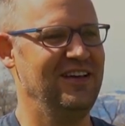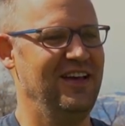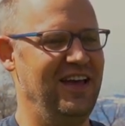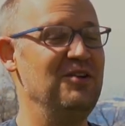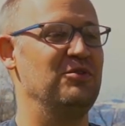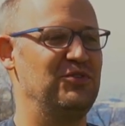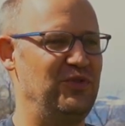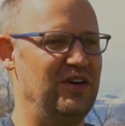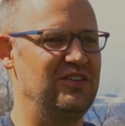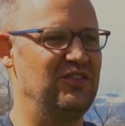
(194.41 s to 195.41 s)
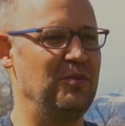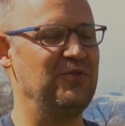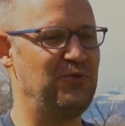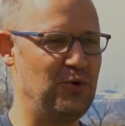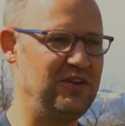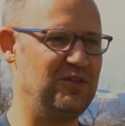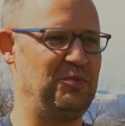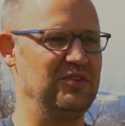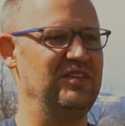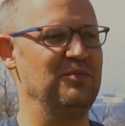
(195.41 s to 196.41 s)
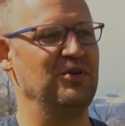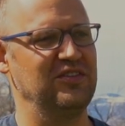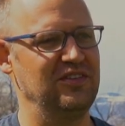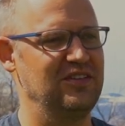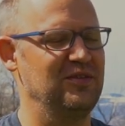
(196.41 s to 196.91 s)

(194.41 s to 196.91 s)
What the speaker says: And it was fish. So my 40th birthday present